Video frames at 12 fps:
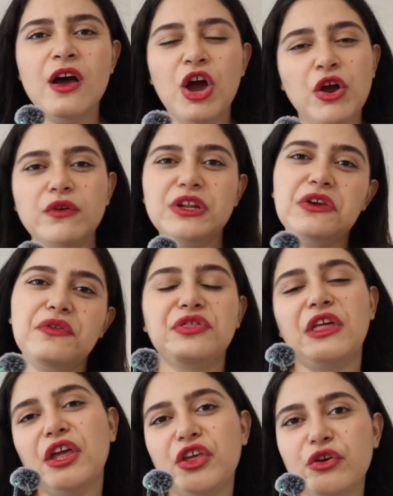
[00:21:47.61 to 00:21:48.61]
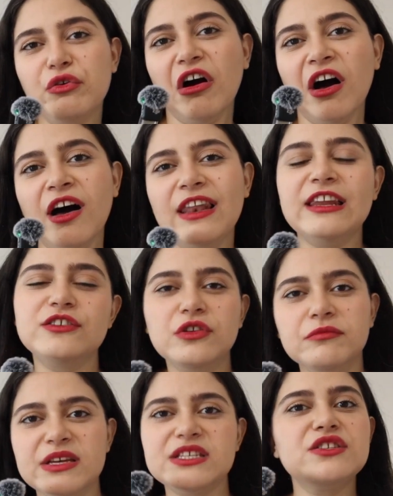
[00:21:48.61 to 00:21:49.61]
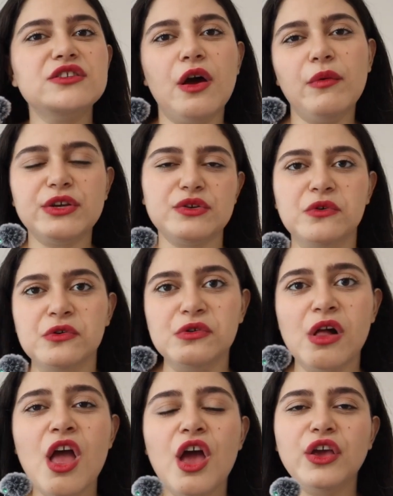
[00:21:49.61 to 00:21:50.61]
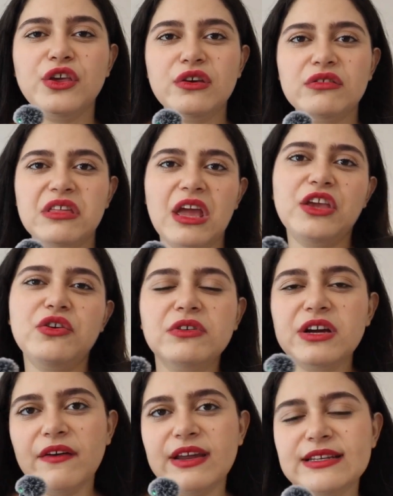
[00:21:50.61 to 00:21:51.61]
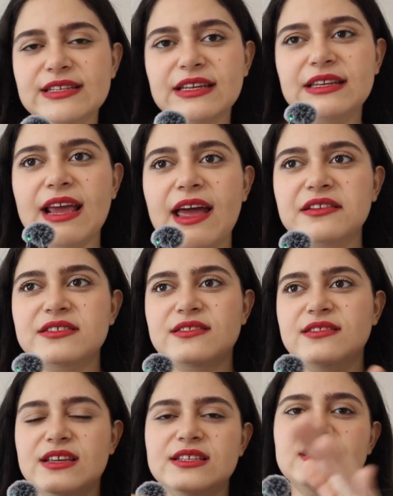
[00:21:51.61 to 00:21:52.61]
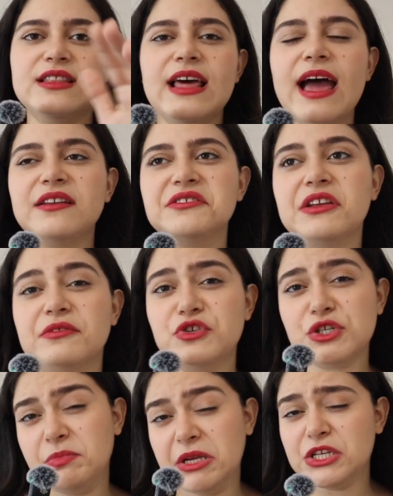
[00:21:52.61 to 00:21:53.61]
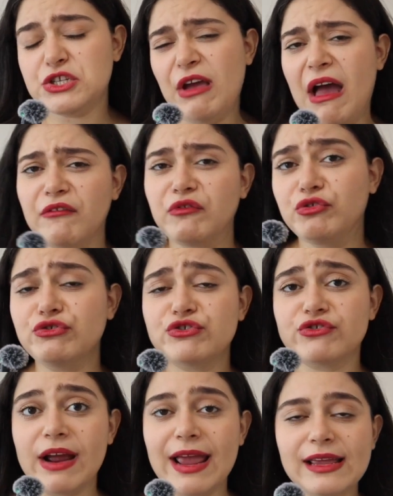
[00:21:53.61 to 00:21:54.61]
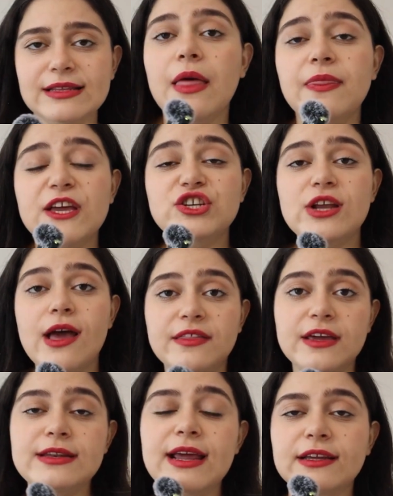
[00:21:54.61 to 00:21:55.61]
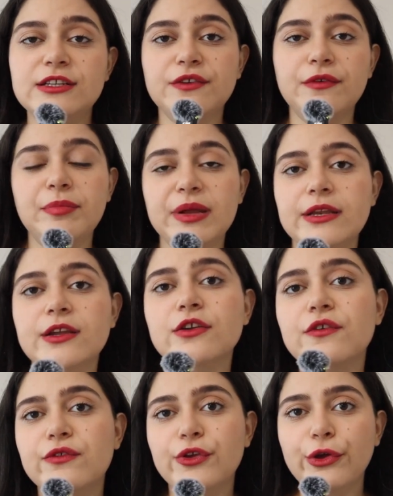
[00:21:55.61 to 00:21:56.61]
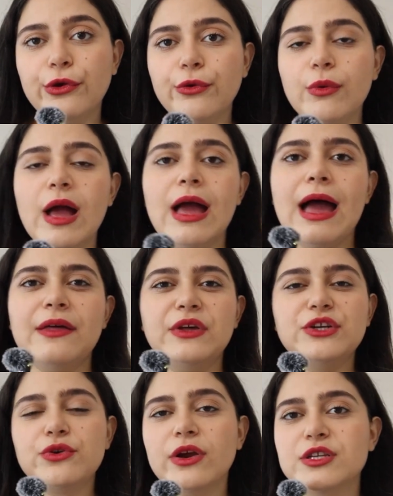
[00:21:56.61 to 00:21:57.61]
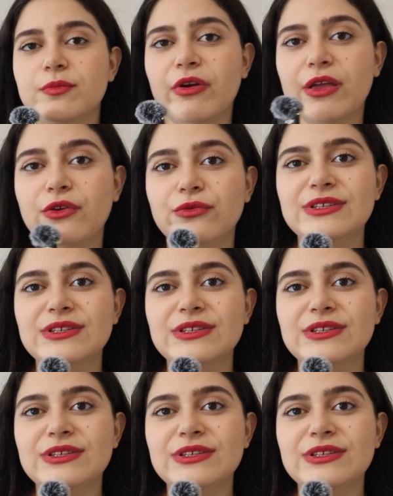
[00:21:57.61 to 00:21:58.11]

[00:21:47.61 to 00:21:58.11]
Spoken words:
Who do you think you are, little Miss Know-It-All? You think you're going to get this and that, and just because you have good grades, and they share their negative opinion of you and they try to bring you